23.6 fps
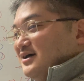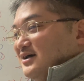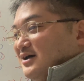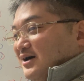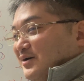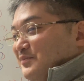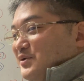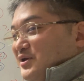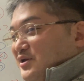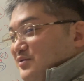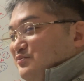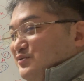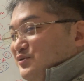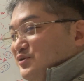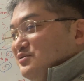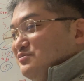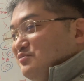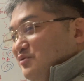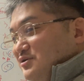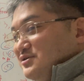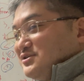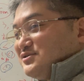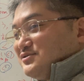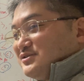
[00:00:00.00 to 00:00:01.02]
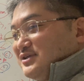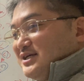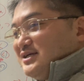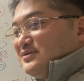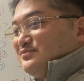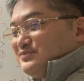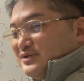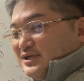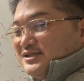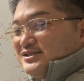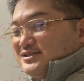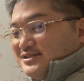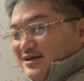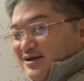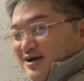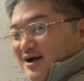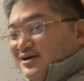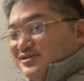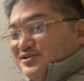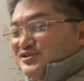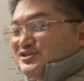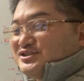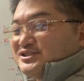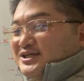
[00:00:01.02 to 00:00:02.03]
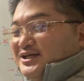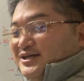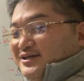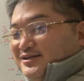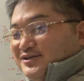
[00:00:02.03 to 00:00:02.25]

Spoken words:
I mean, if you want to live in the country,